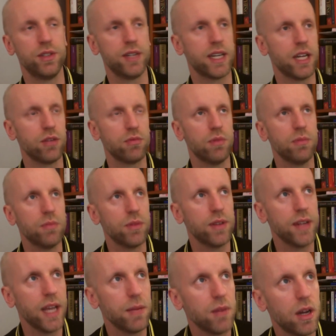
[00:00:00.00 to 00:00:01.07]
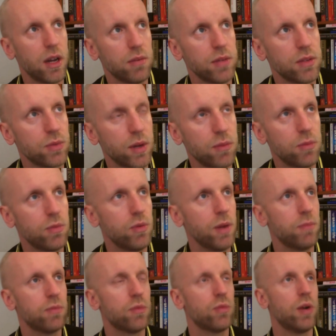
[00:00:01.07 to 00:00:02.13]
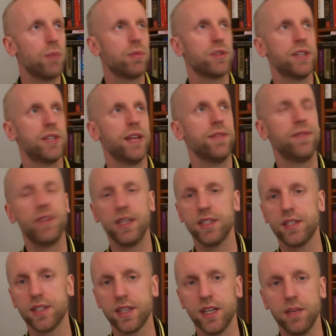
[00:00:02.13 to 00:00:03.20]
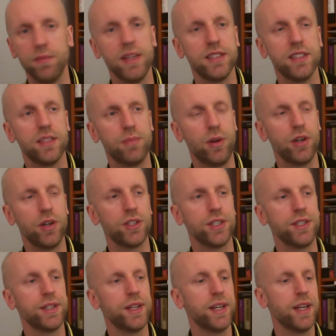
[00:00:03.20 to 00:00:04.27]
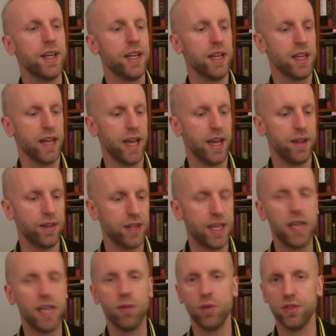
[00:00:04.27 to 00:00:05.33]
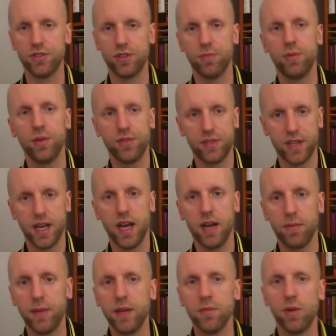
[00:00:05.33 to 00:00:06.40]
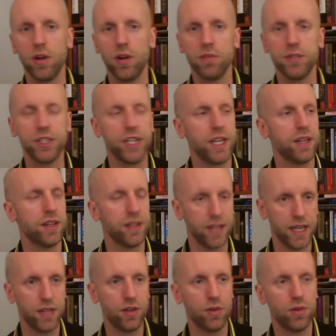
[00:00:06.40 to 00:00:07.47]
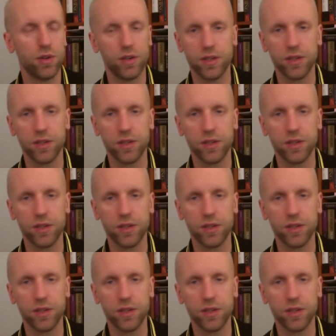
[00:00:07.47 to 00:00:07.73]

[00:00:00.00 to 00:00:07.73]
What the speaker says: I can't remember the name now, but we represent this business person, and he wants to put a pinball machine in your